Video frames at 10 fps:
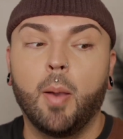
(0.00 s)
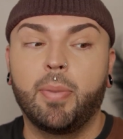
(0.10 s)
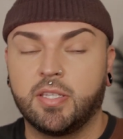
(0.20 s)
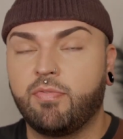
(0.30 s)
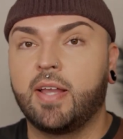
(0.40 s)

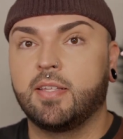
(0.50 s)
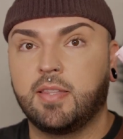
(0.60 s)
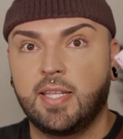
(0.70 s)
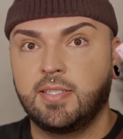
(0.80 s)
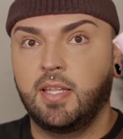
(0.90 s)
but the fact
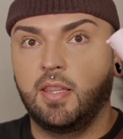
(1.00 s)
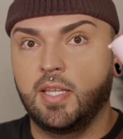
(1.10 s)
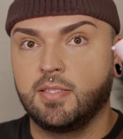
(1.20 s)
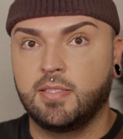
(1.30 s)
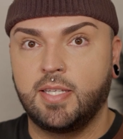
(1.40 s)
that they sent
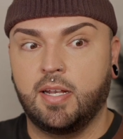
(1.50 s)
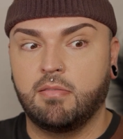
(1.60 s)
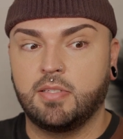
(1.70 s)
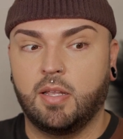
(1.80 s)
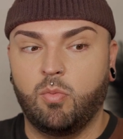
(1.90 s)
this instead, I
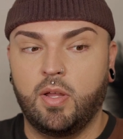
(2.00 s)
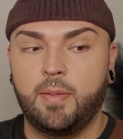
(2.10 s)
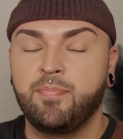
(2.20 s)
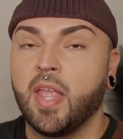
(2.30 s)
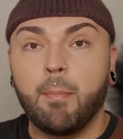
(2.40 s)
was like, what?